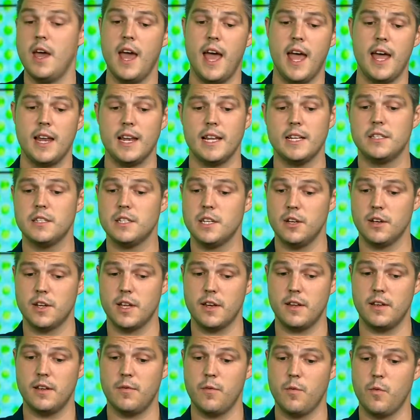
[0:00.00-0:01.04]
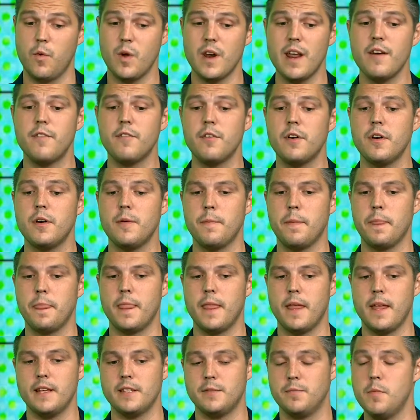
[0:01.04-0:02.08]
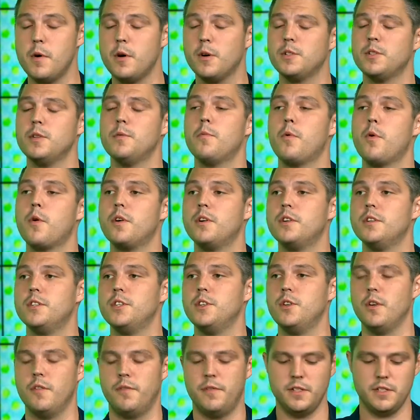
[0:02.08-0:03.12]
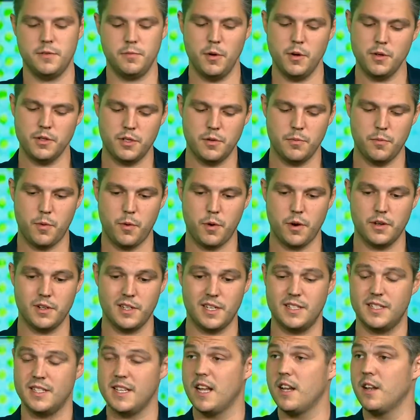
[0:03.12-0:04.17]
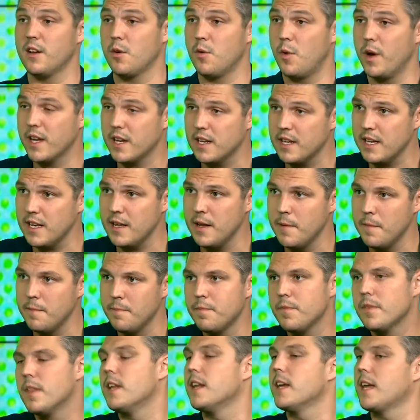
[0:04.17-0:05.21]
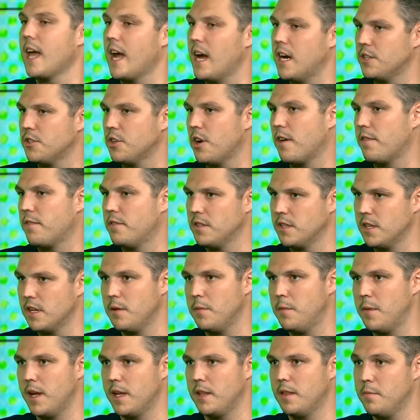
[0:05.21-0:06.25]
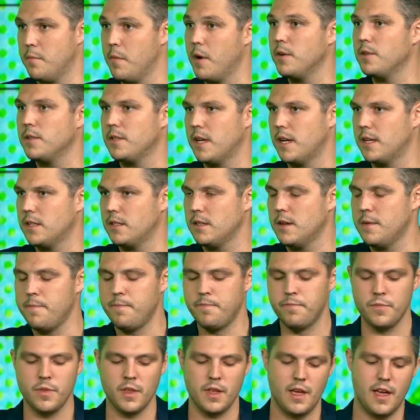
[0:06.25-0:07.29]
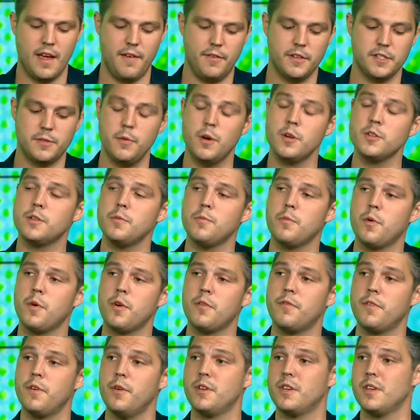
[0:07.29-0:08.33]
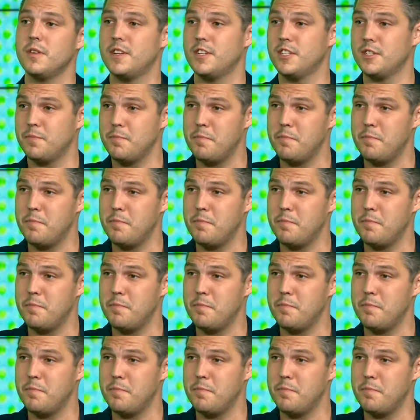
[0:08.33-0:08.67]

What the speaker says: hey, let's look at it. Whatever is most important to you. If it's most important to sell it quickly, then a cash offer is going to make the most sense. If it's most important for you to just